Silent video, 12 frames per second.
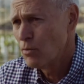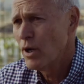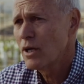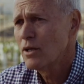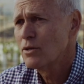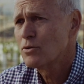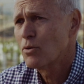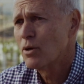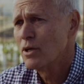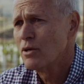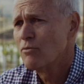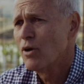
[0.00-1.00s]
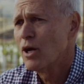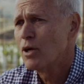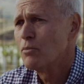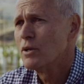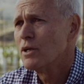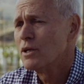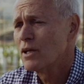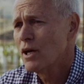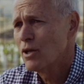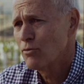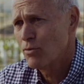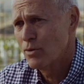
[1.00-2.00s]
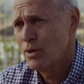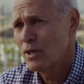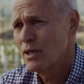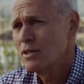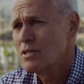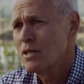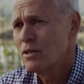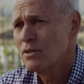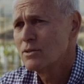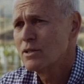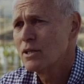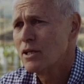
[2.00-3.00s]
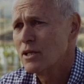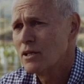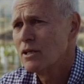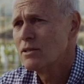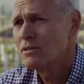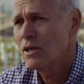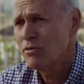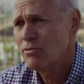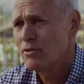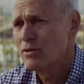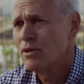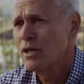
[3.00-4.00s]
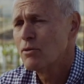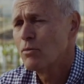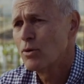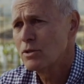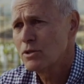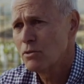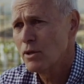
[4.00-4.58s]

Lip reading: The regulatory environment in California continues to get tougher and more